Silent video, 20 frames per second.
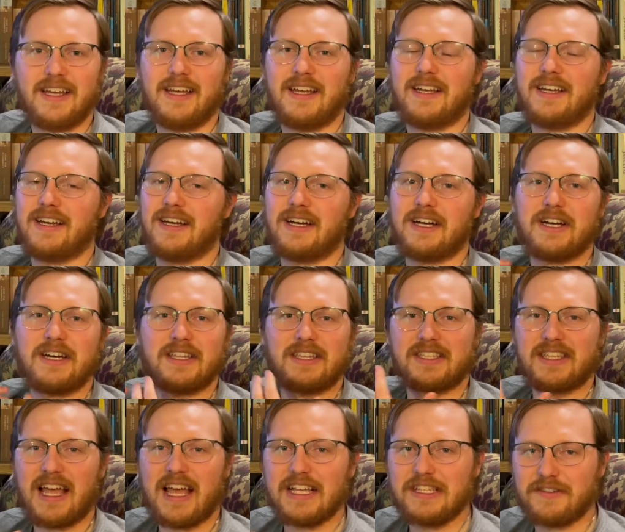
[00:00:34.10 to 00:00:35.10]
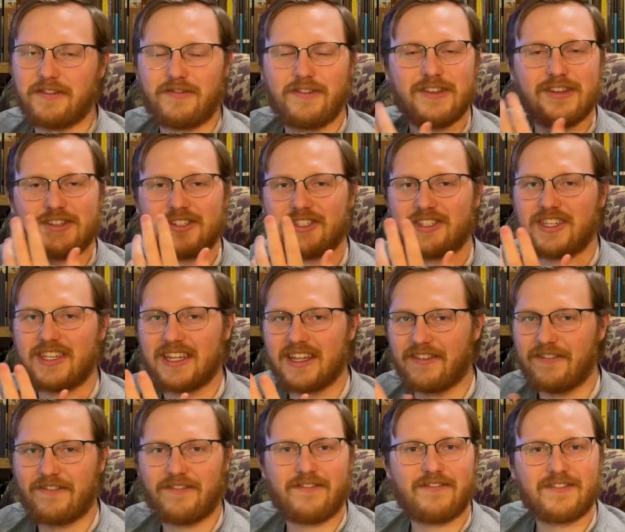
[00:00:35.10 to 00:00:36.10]
the size of fish,
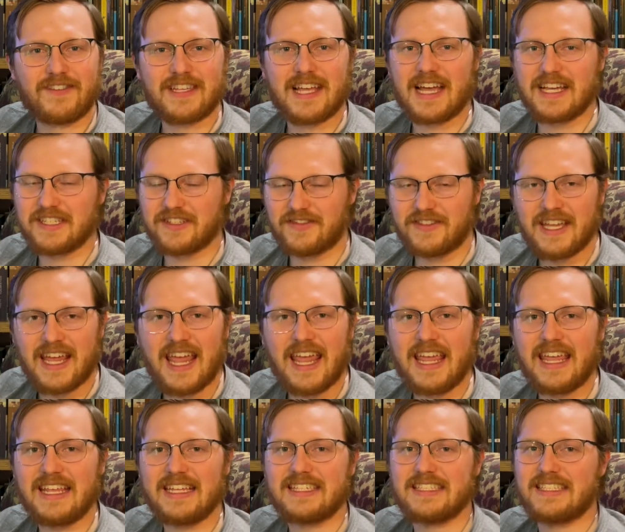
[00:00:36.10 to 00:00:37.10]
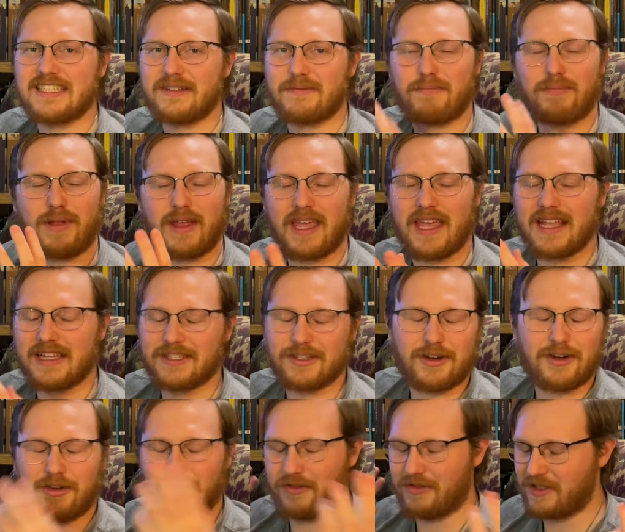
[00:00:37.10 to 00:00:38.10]
size of tanks, plants,
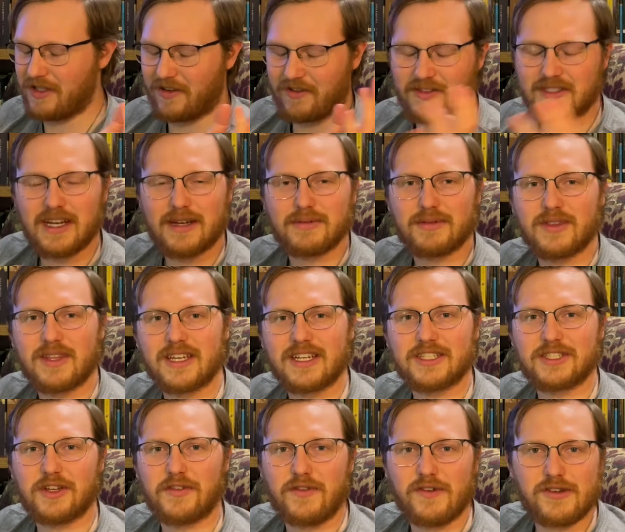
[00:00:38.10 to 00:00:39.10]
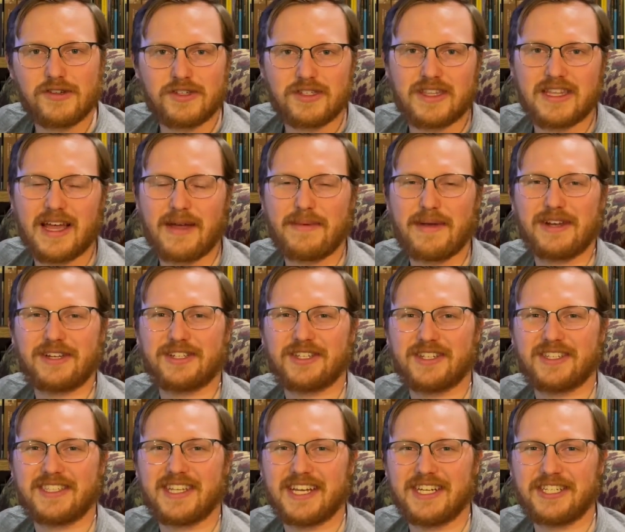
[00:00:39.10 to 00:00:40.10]
all those different types of things. So if you're interested in that, make sure
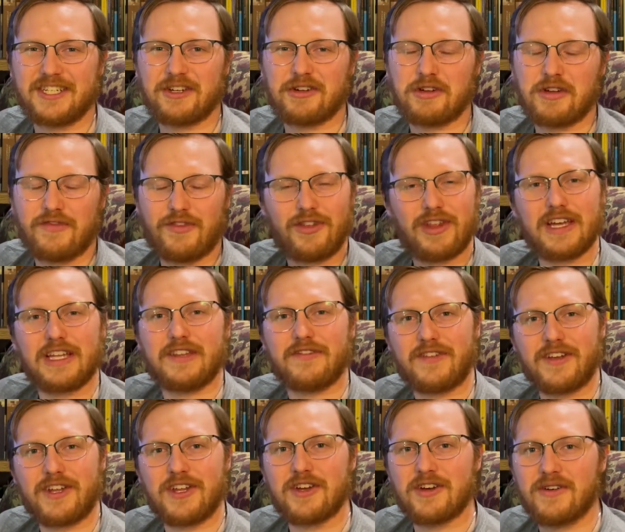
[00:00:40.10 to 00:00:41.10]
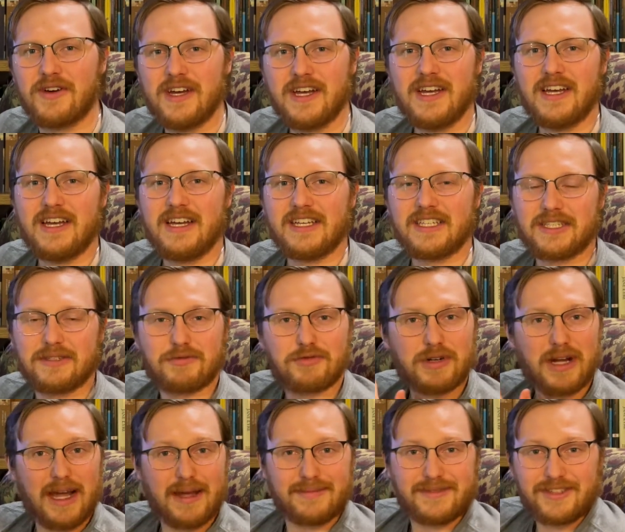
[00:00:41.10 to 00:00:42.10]
to stay tuned. If you like the video,
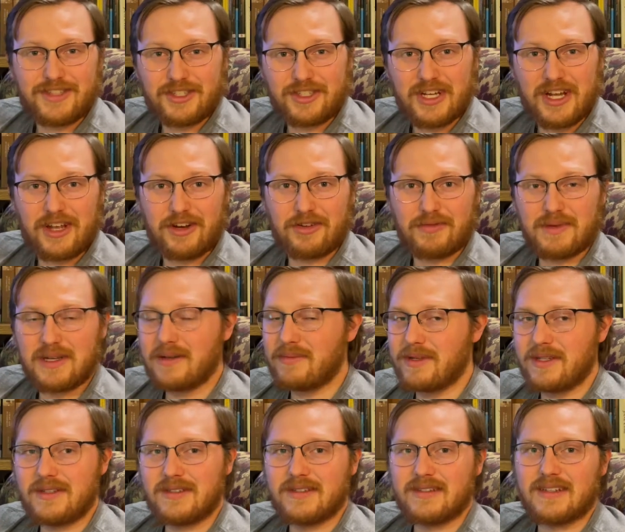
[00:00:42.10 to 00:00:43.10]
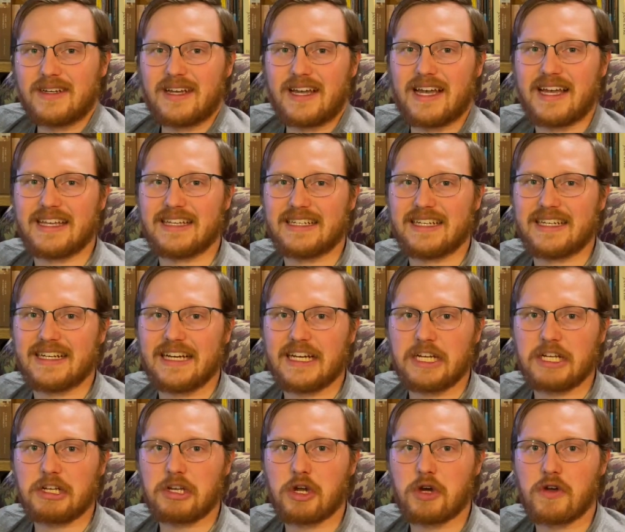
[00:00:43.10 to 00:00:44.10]
subscribe to the channel maybe. And
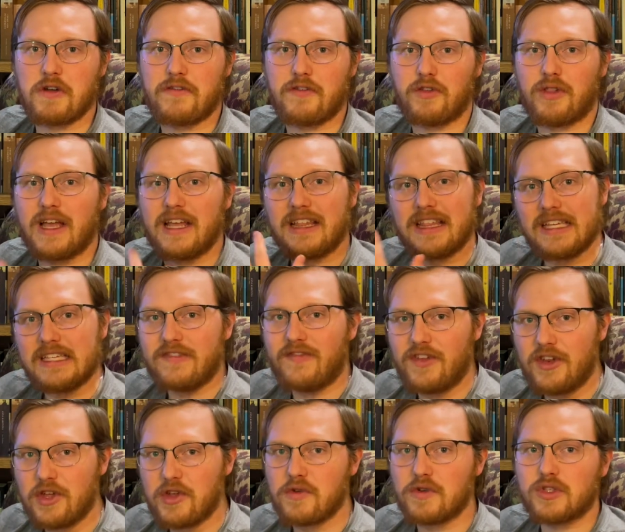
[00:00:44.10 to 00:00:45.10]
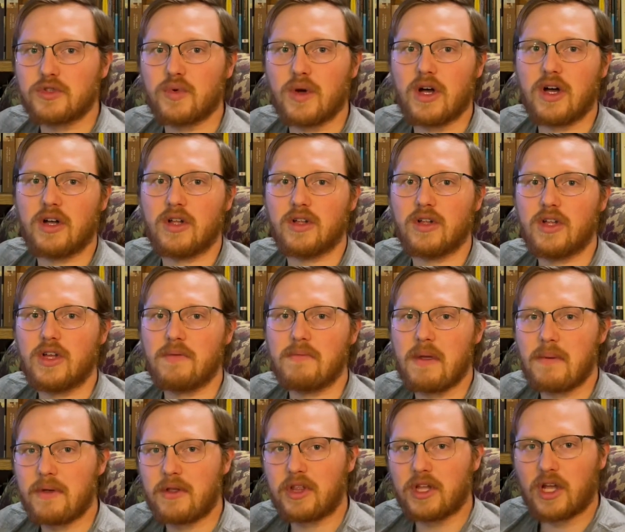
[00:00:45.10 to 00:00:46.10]
if you like this video as well,
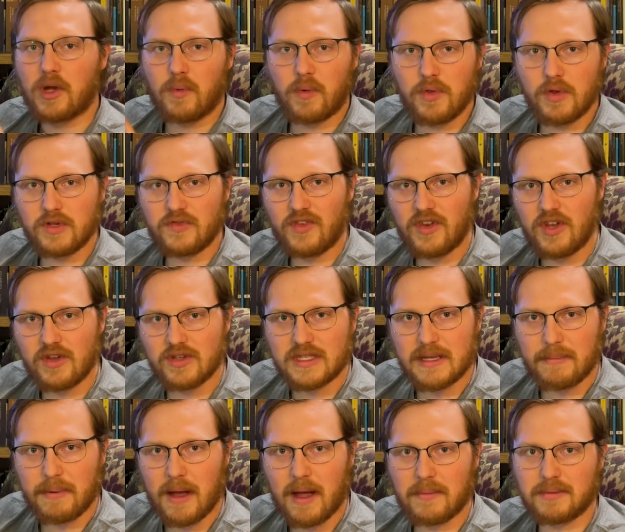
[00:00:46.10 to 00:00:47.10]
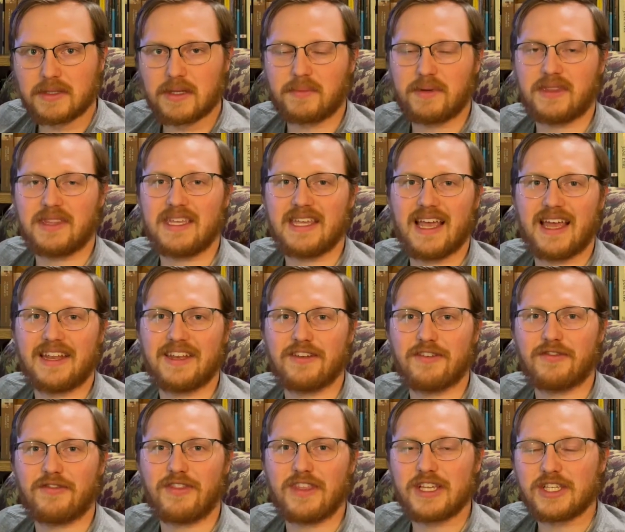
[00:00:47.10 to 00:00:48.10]
maybe click on one of those videos that pops up at the end
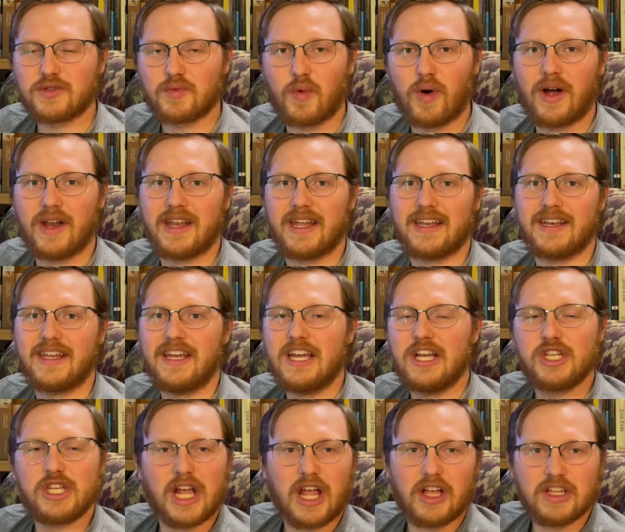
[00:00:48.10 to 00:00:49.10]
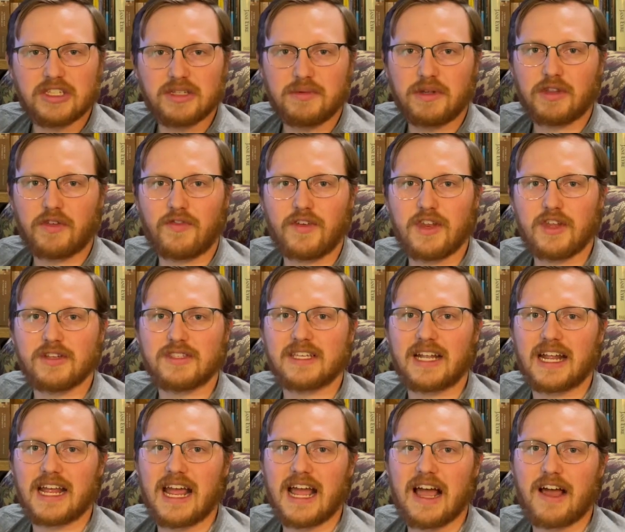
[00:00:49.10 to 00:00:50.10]
of this one and check out some of the other videos that
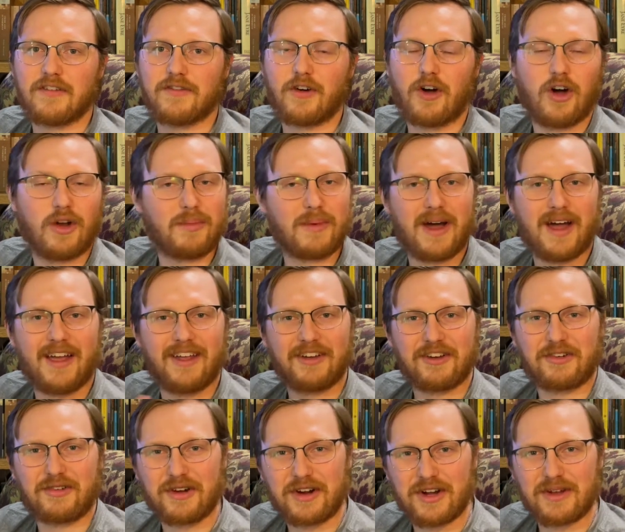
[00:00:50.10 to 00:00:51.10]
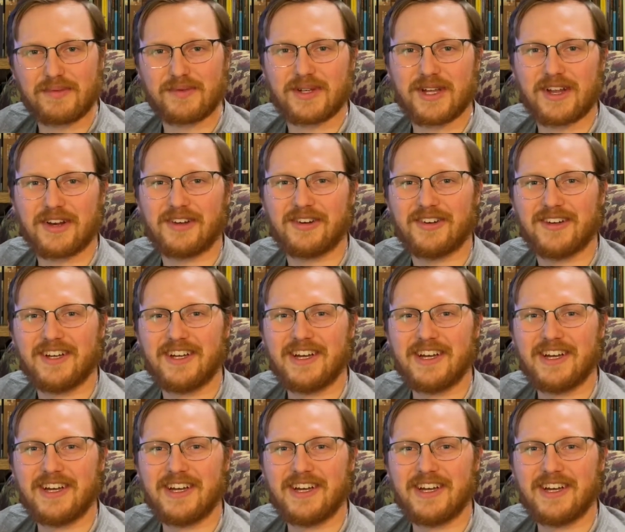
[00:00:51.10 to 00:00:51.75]
I have on my aquarium channel.